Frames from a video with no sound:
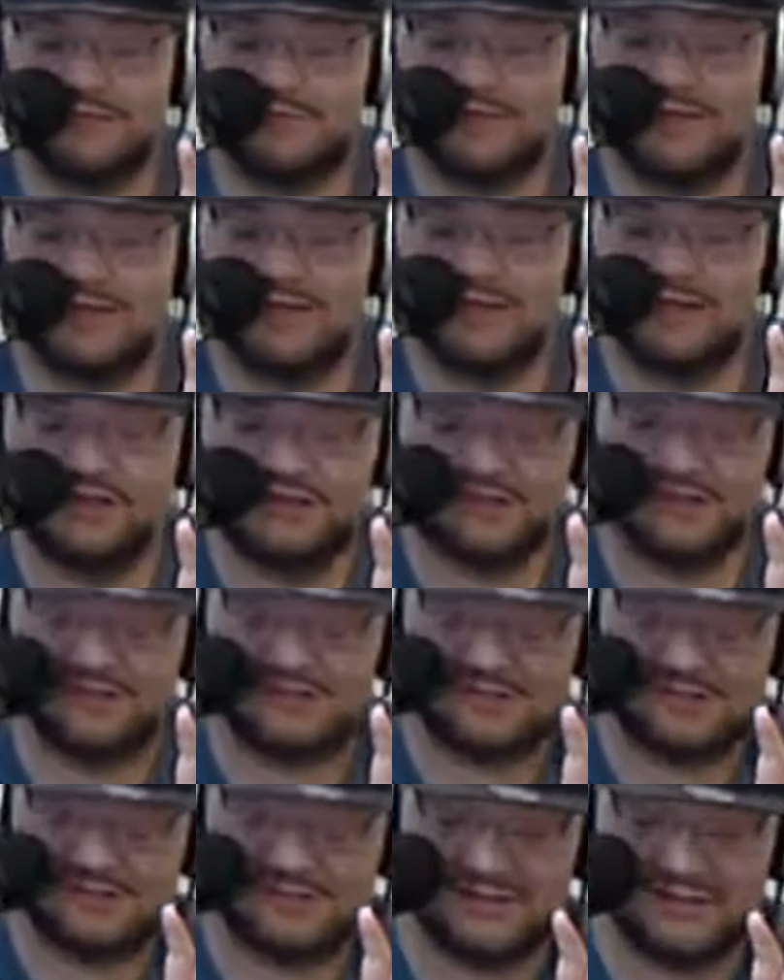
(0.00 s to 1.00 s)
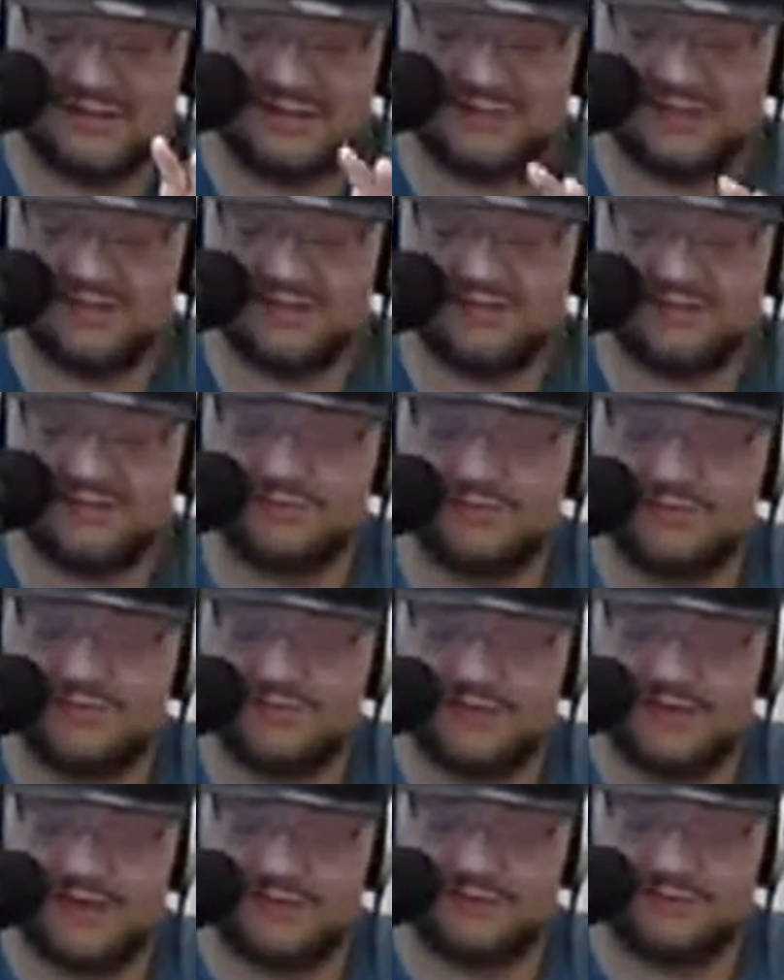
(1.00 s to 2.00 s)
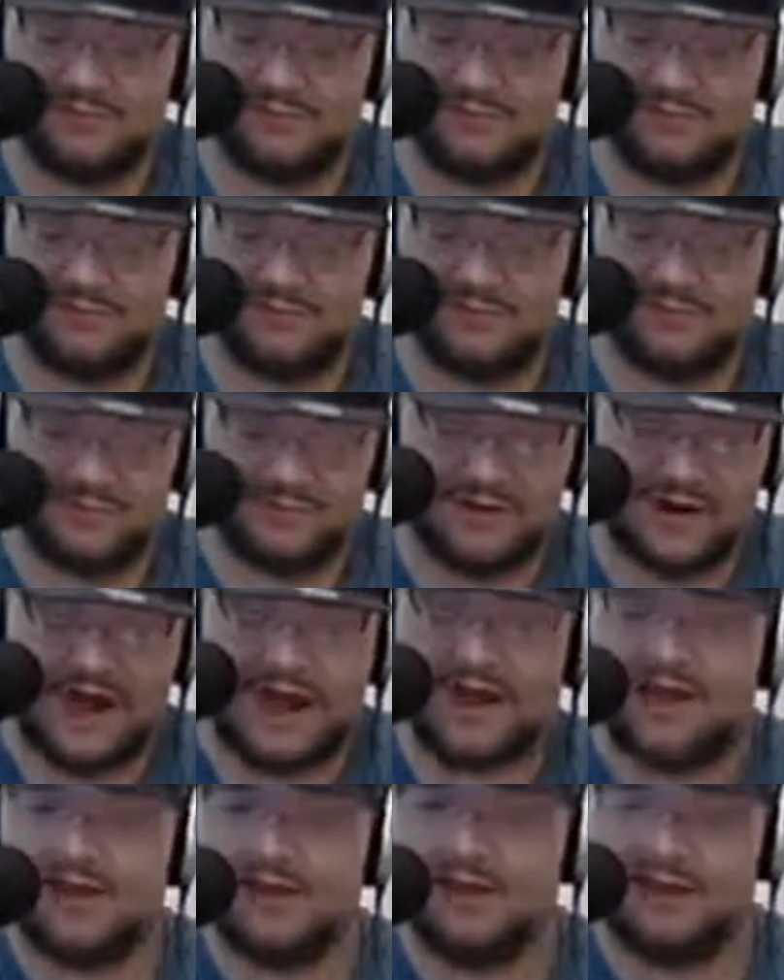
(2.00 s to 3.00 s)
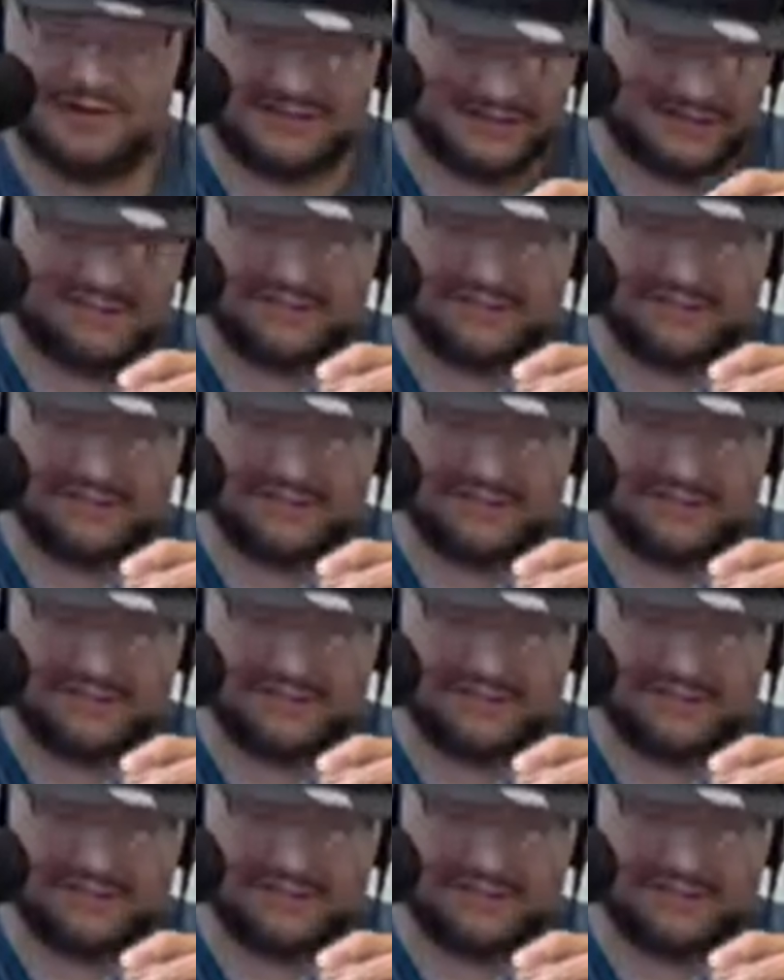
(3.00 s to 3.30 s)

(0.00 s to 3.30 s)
He's just, matter of fact, I got to get some